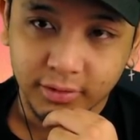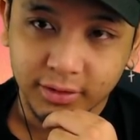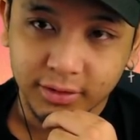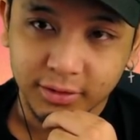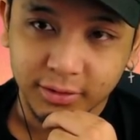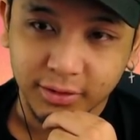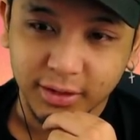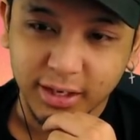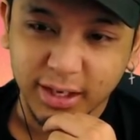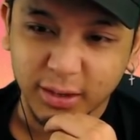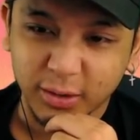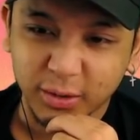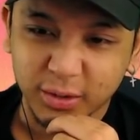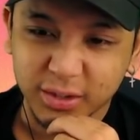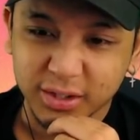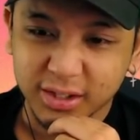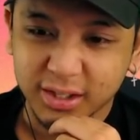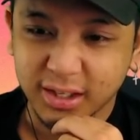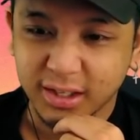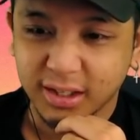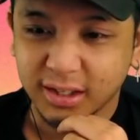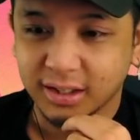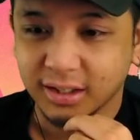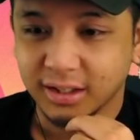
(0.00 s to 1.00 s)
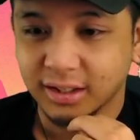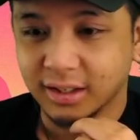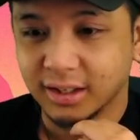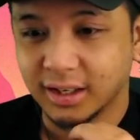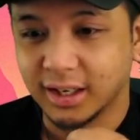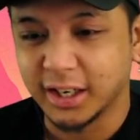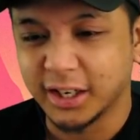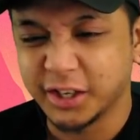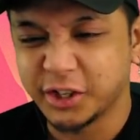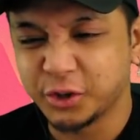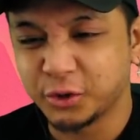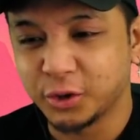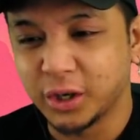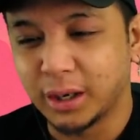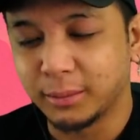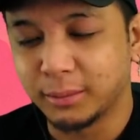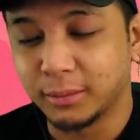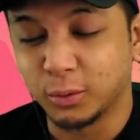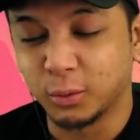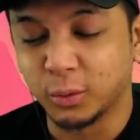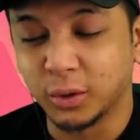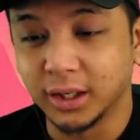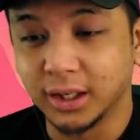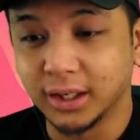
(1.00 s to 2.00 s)
So that was it, huh?
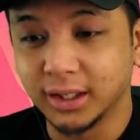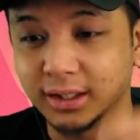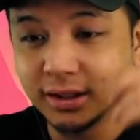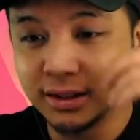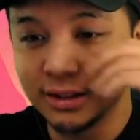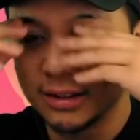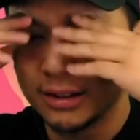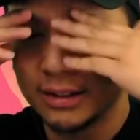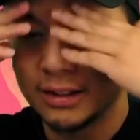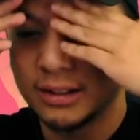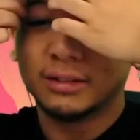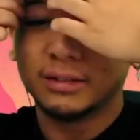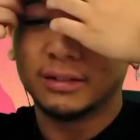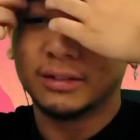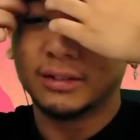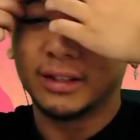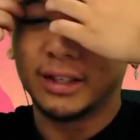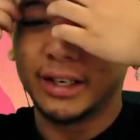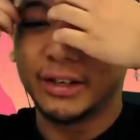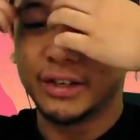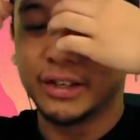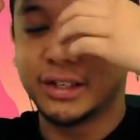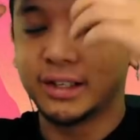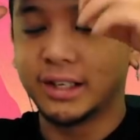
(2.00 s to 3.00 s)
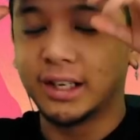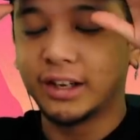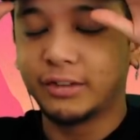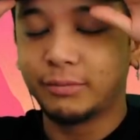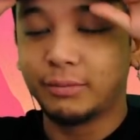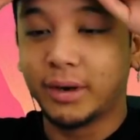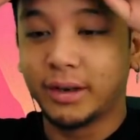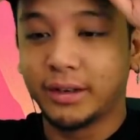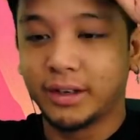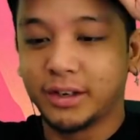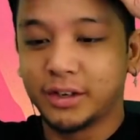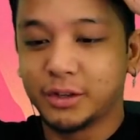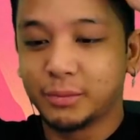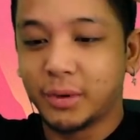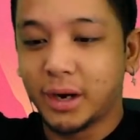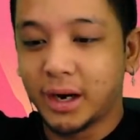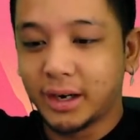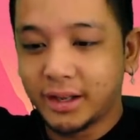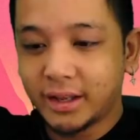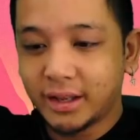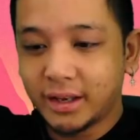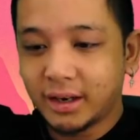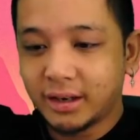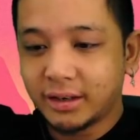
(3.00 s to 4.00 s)
Hashirama won? He just left Madara's
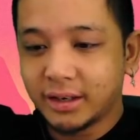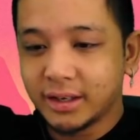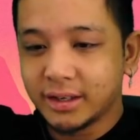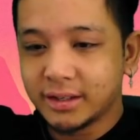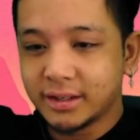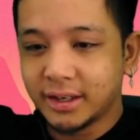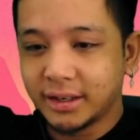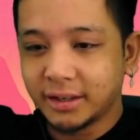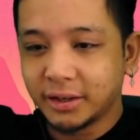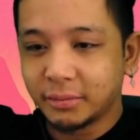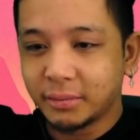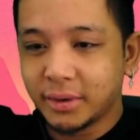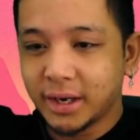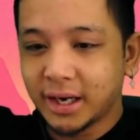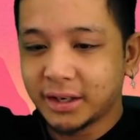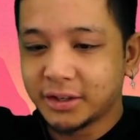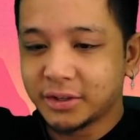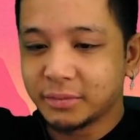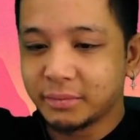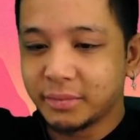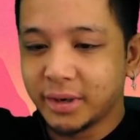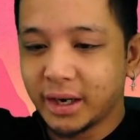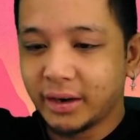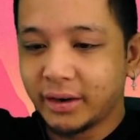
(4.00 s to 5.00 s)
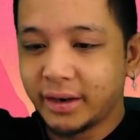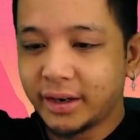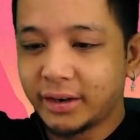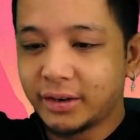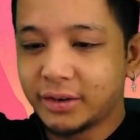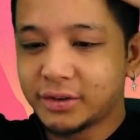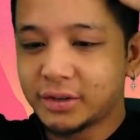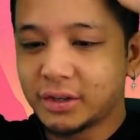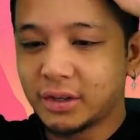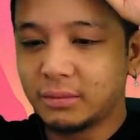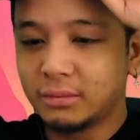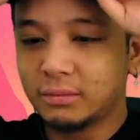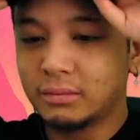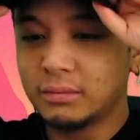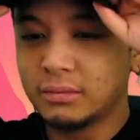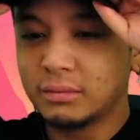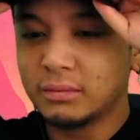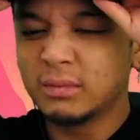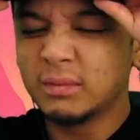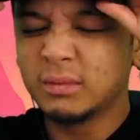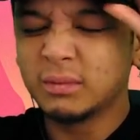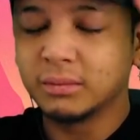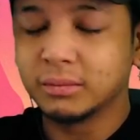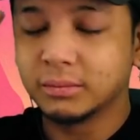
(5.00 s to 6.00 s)
body there, didn't take it back to bury it or something?
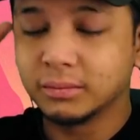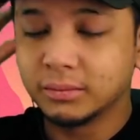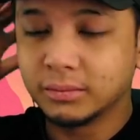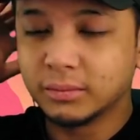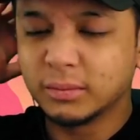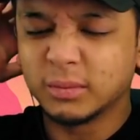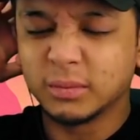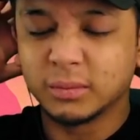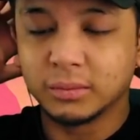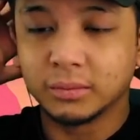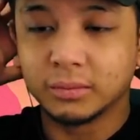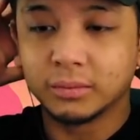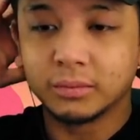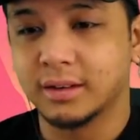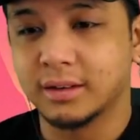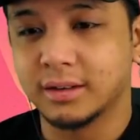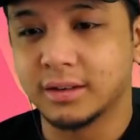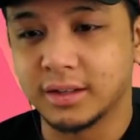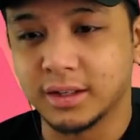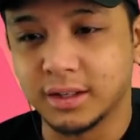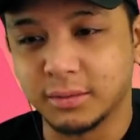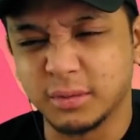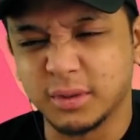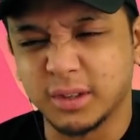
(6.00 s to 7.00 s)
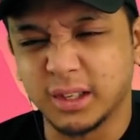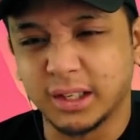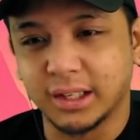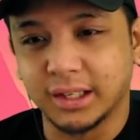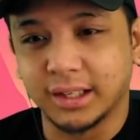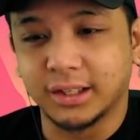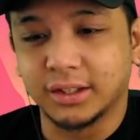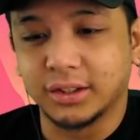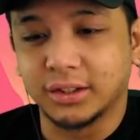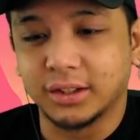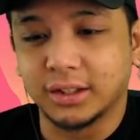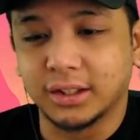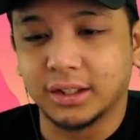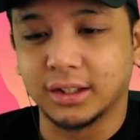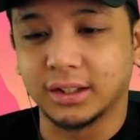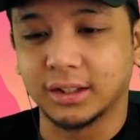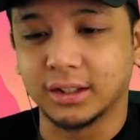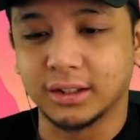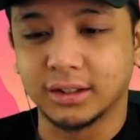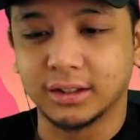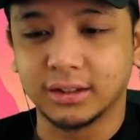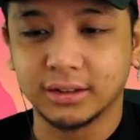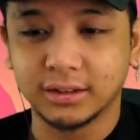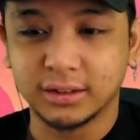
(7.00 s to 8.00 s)
Hmm. Seems a little,
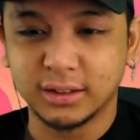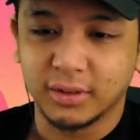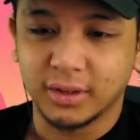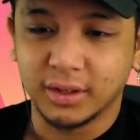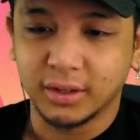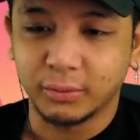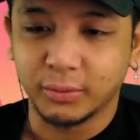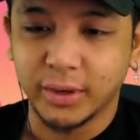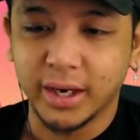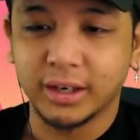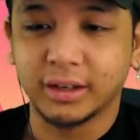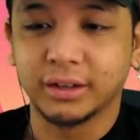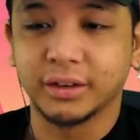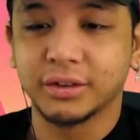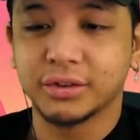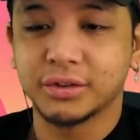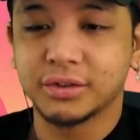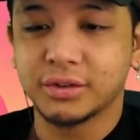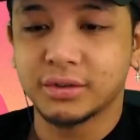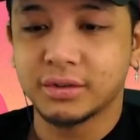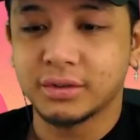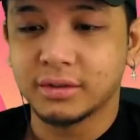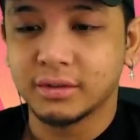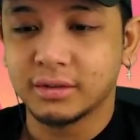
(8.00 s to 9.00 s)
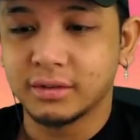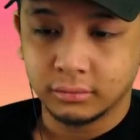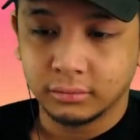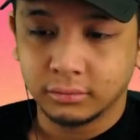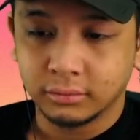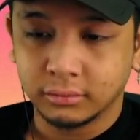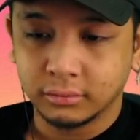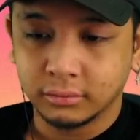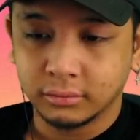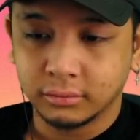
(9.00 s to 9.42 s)
reckless. There